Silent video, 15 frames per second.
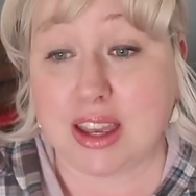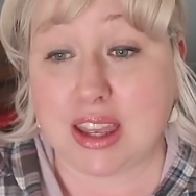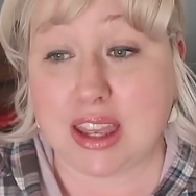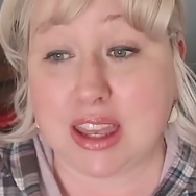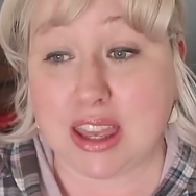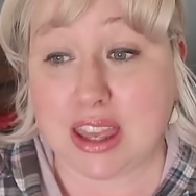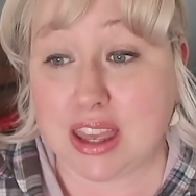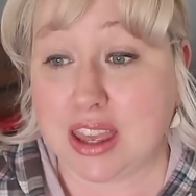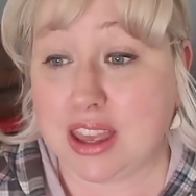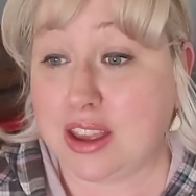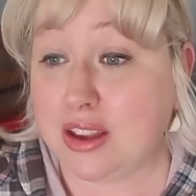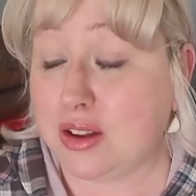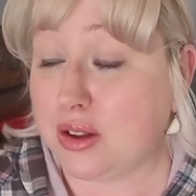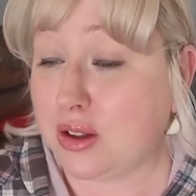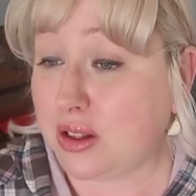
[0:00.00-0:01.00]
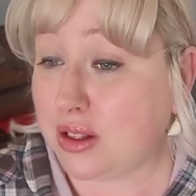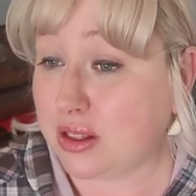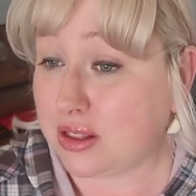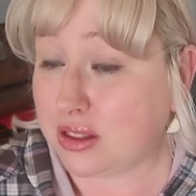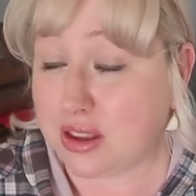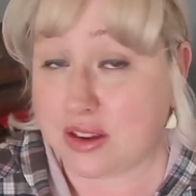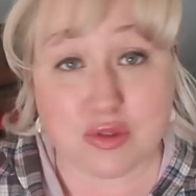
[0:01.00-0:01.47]
He
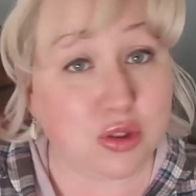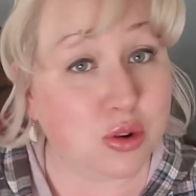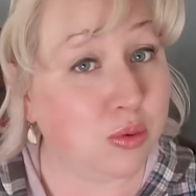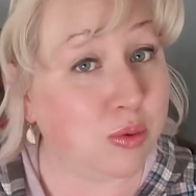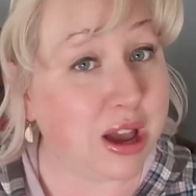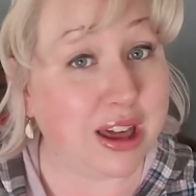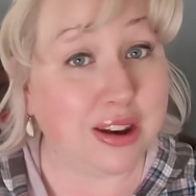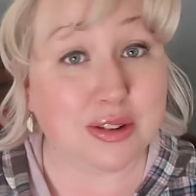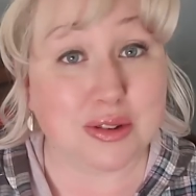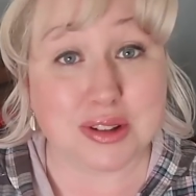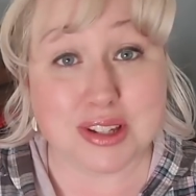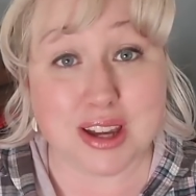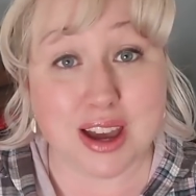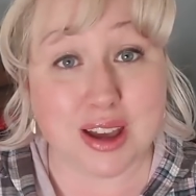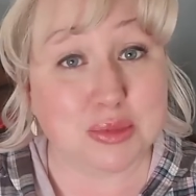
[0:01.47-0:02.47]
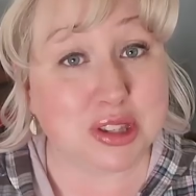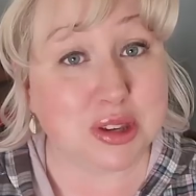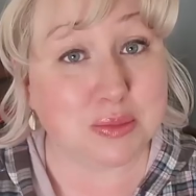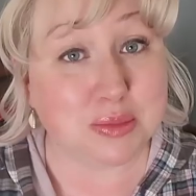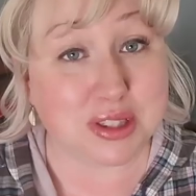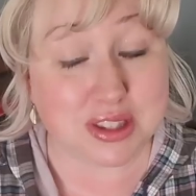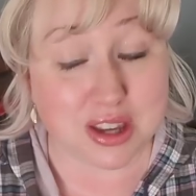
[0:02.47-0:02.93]
lived through radical times
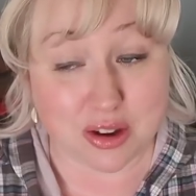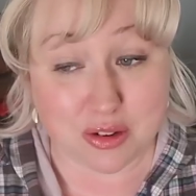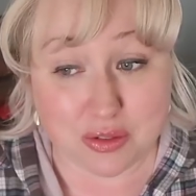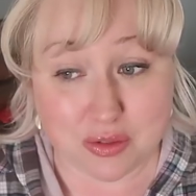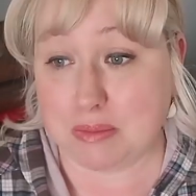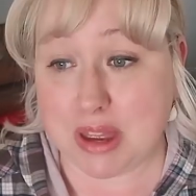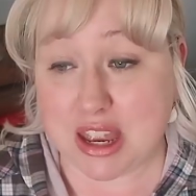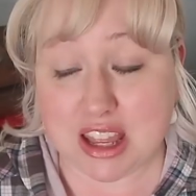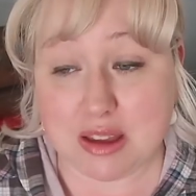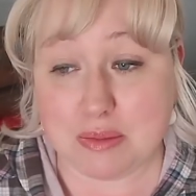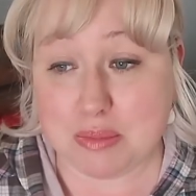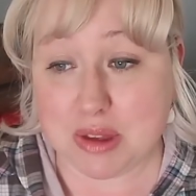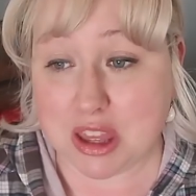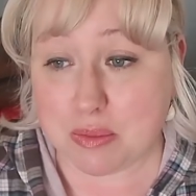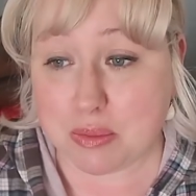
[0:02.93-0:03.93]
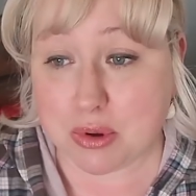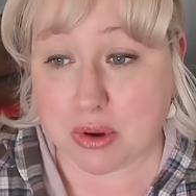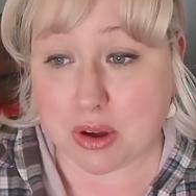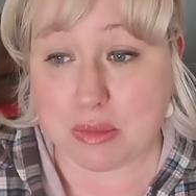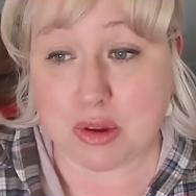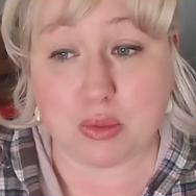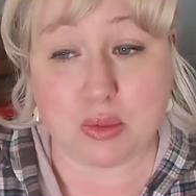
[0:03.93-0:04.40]
himself. Many people,
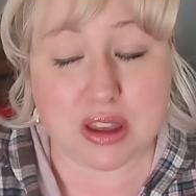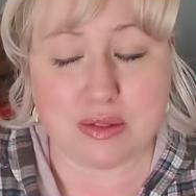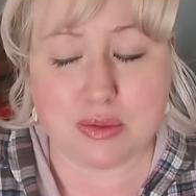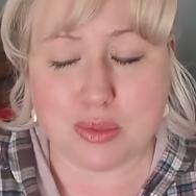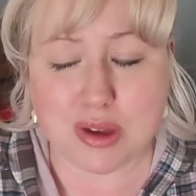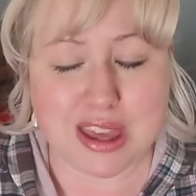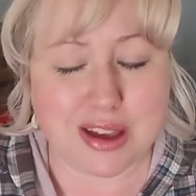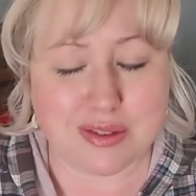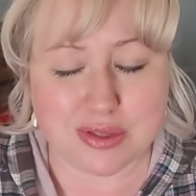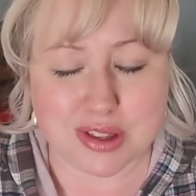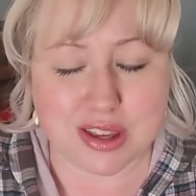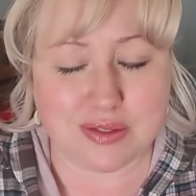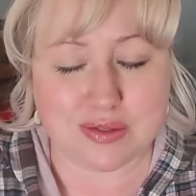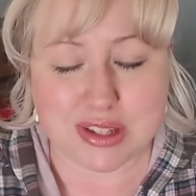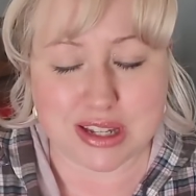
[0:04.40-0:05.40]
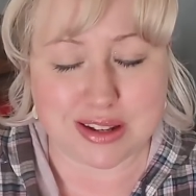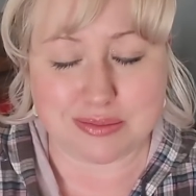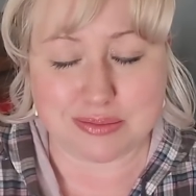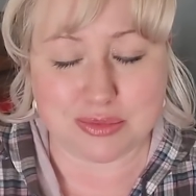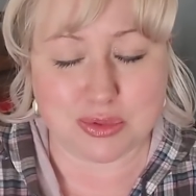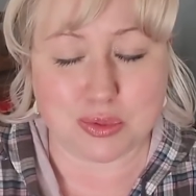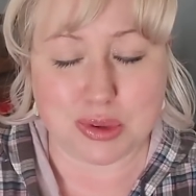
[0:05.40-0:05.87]
I mean, we, we have lived
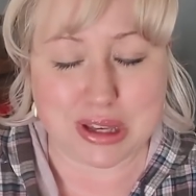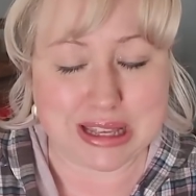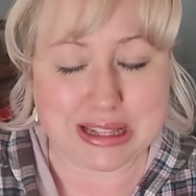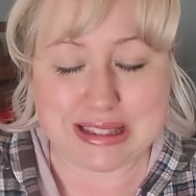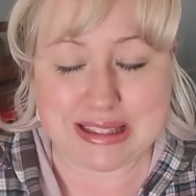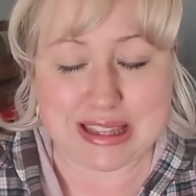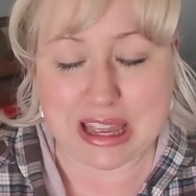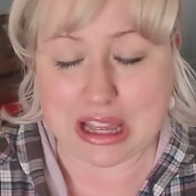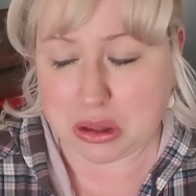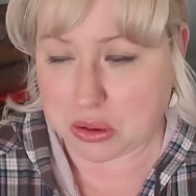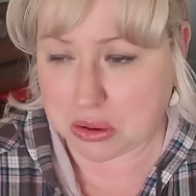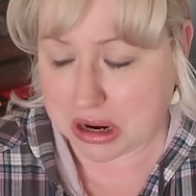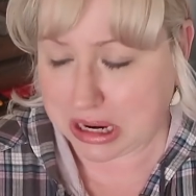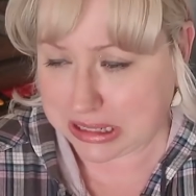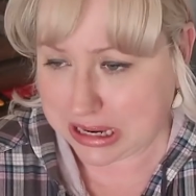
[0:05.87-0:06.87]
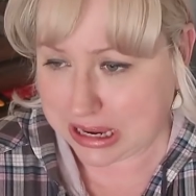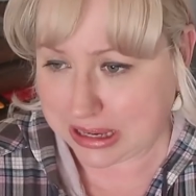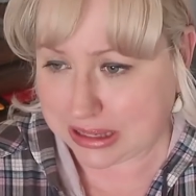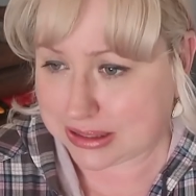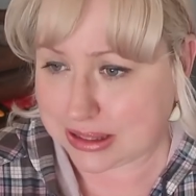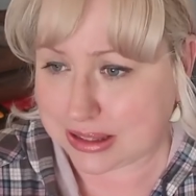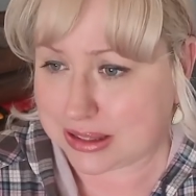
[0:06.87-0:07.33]
in, we can say, glory
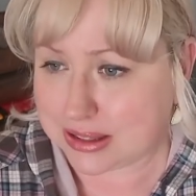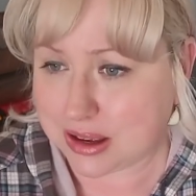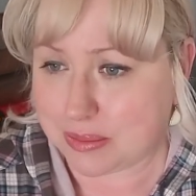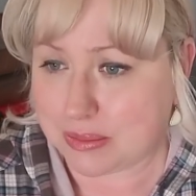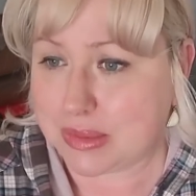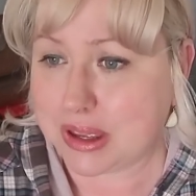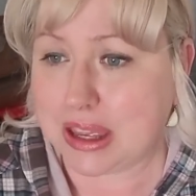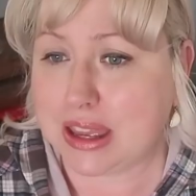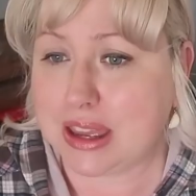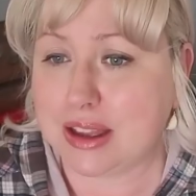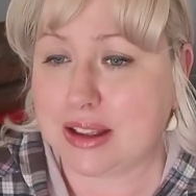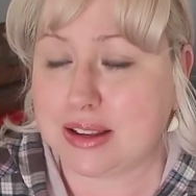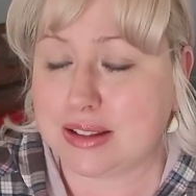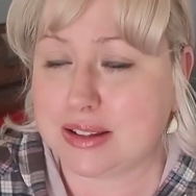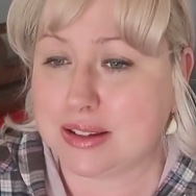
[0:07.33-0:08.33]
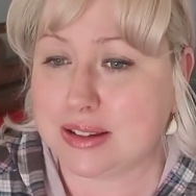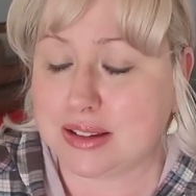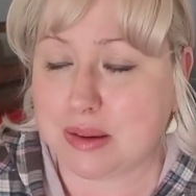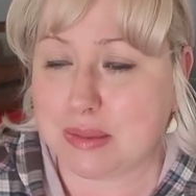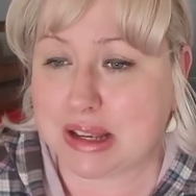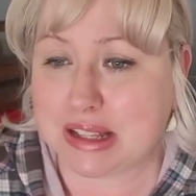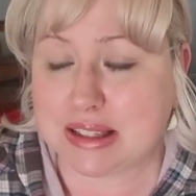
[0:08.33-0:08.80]
days in some, to
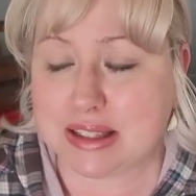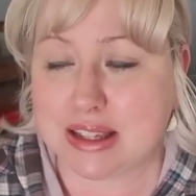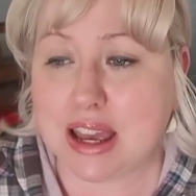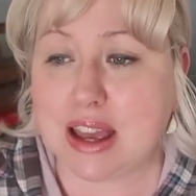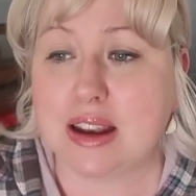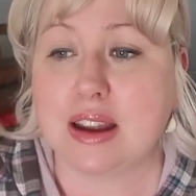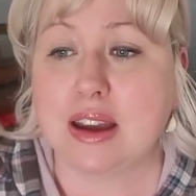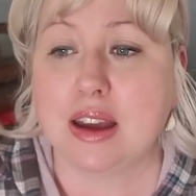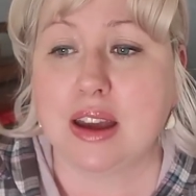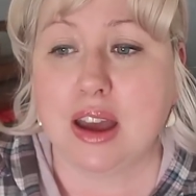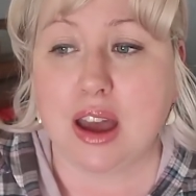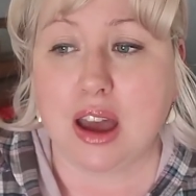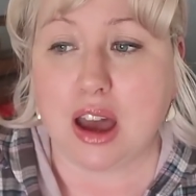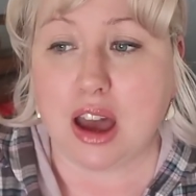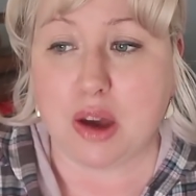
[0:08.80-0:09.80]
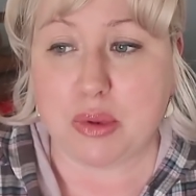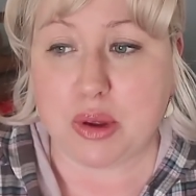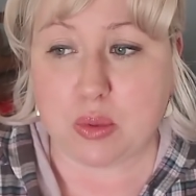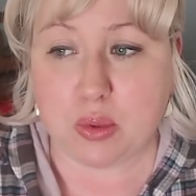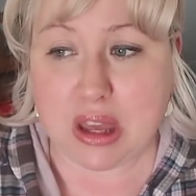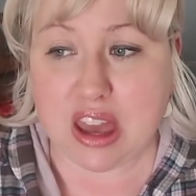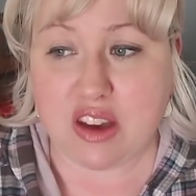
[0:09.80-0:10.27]
some extent. I
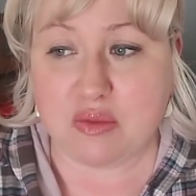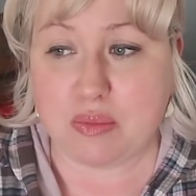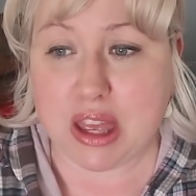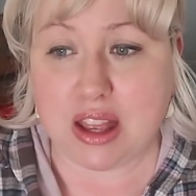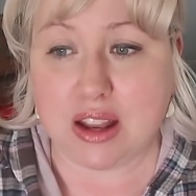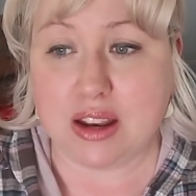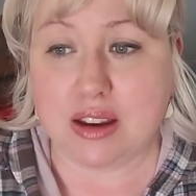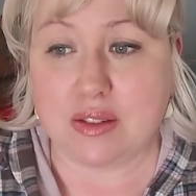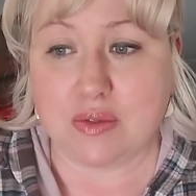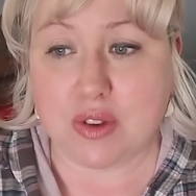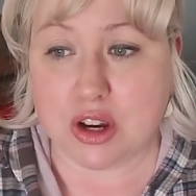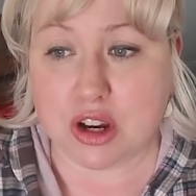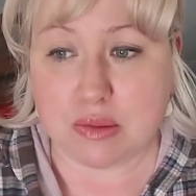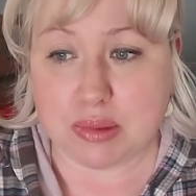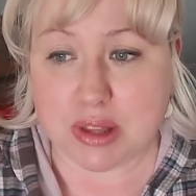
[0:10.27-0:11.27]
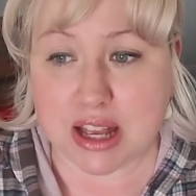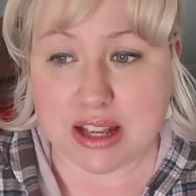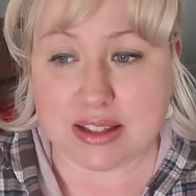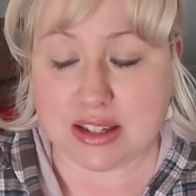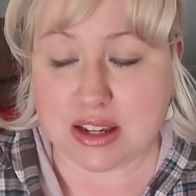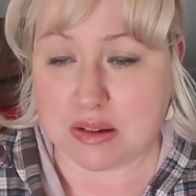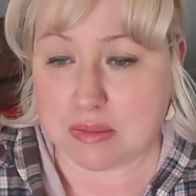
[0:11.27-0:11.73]
mean, we have been very
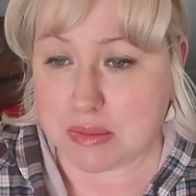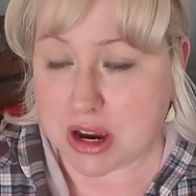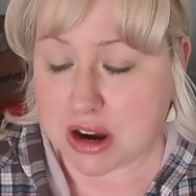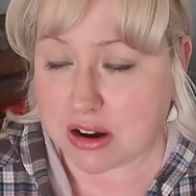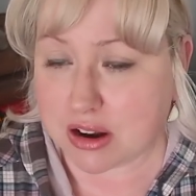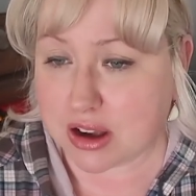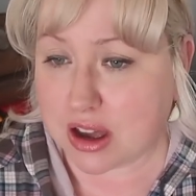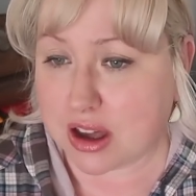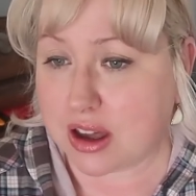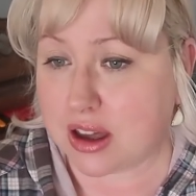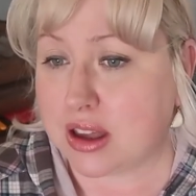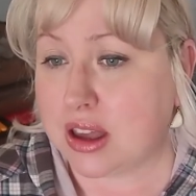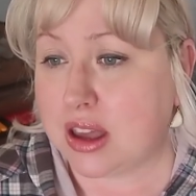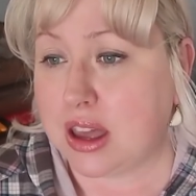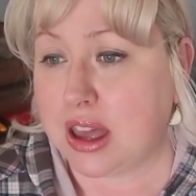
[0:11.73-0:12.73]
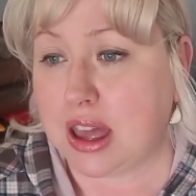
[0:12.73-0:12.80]
blessed in America.